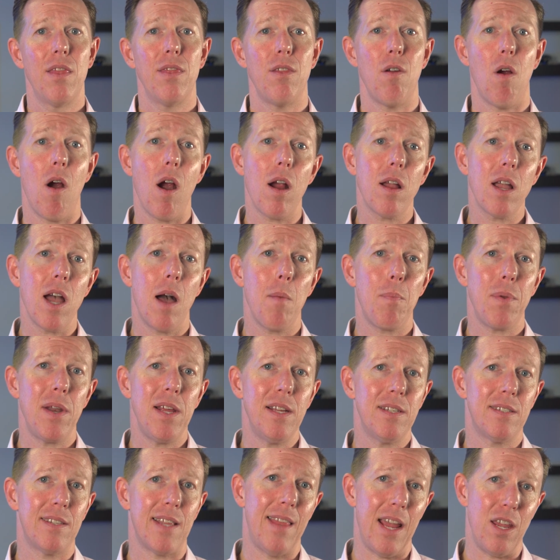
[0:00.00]
There are
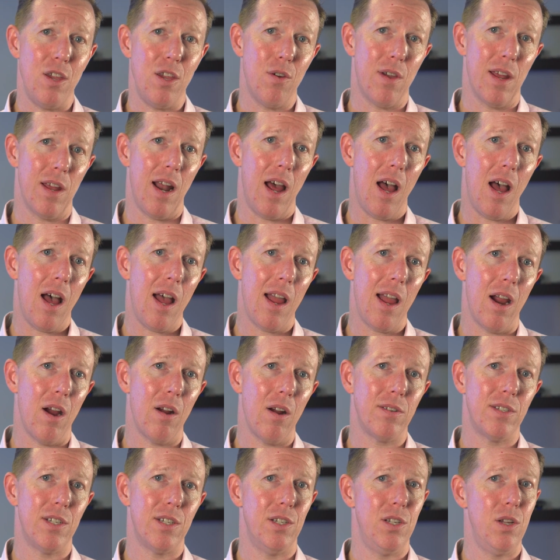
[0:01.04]
companies that you can
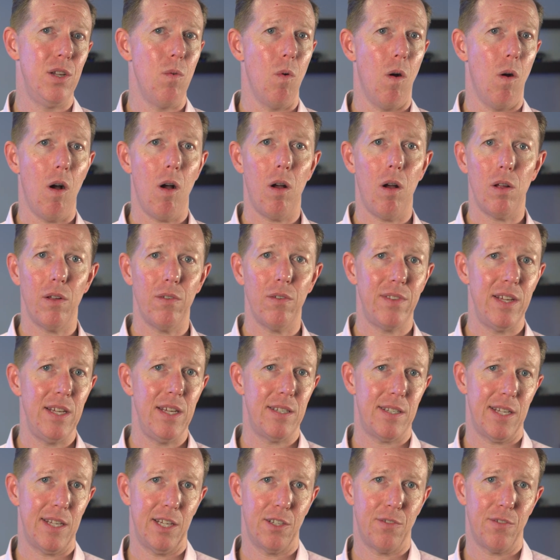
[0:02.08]
hire to do all of
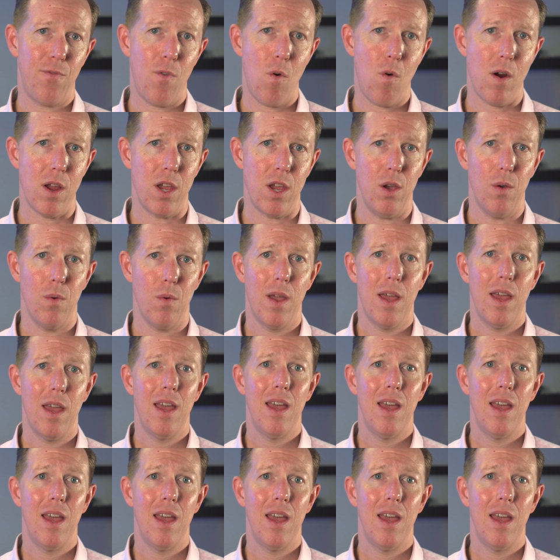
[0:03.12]
these things for you.